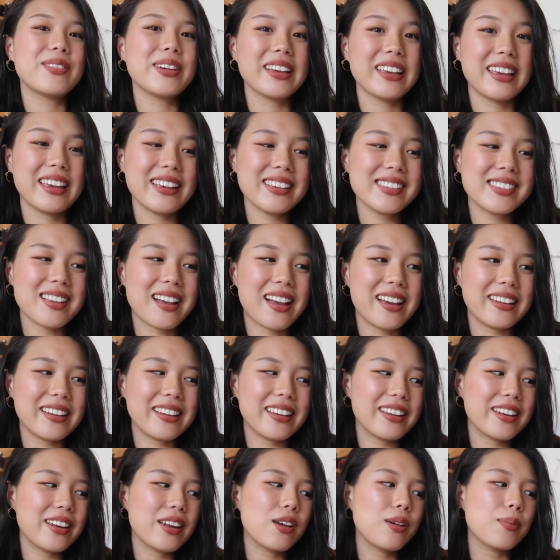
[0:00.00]
I'm really
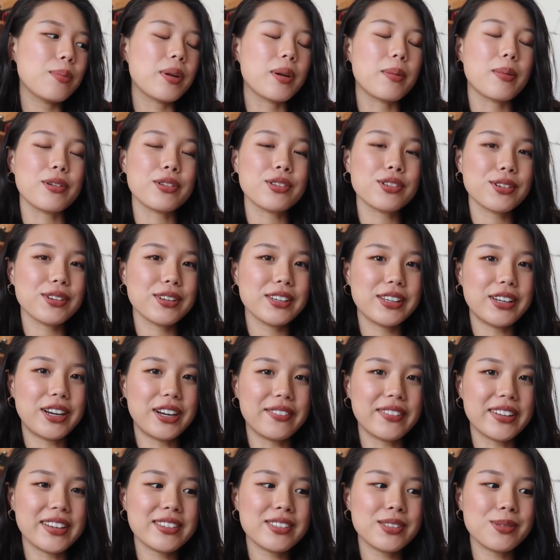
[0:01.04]
excited, but I'm also really
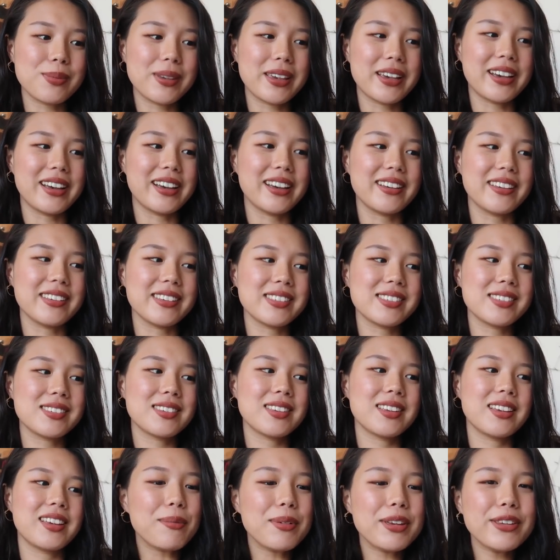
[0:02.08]
nervous
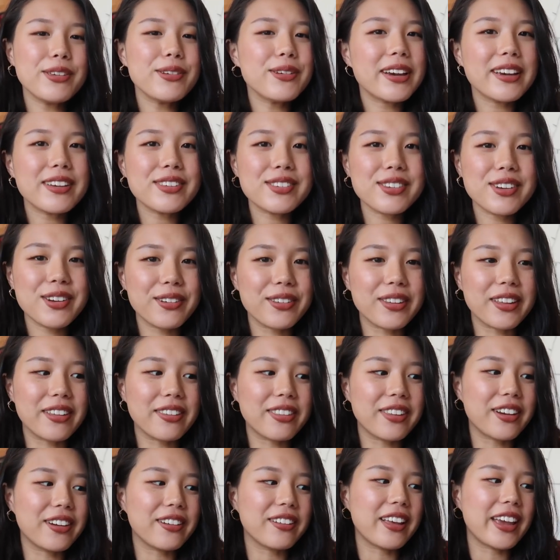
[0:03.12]
because, I mean, you guys know
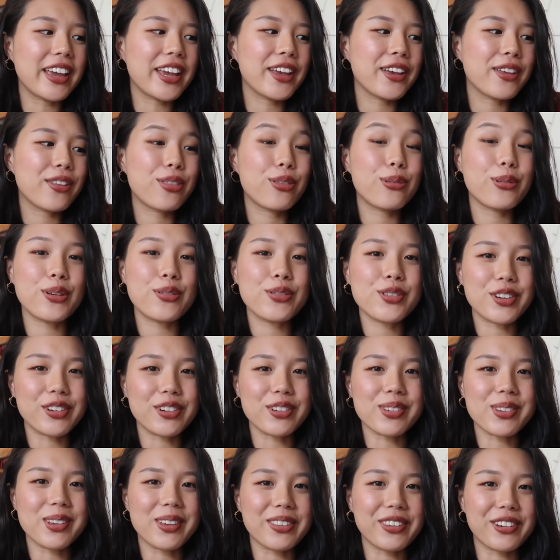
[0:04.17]
that they're like
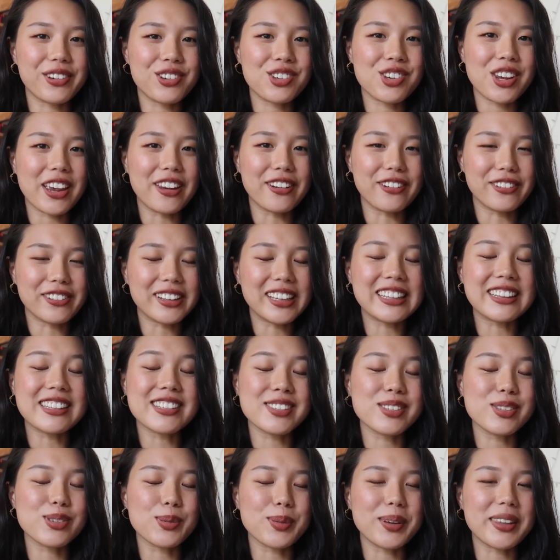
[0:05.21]
thrifters on their channel. Like,
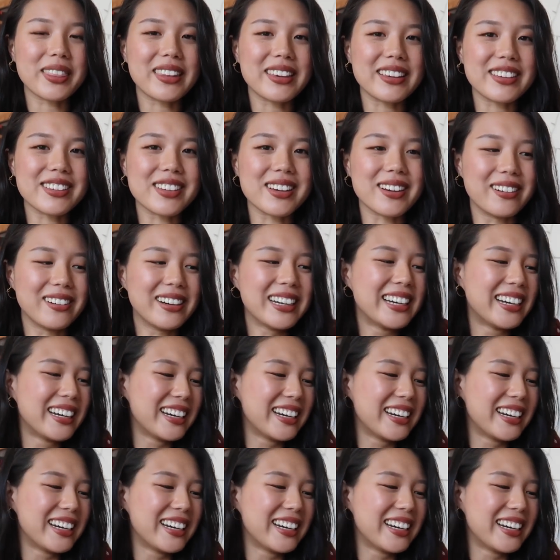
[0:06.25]
this is what they do.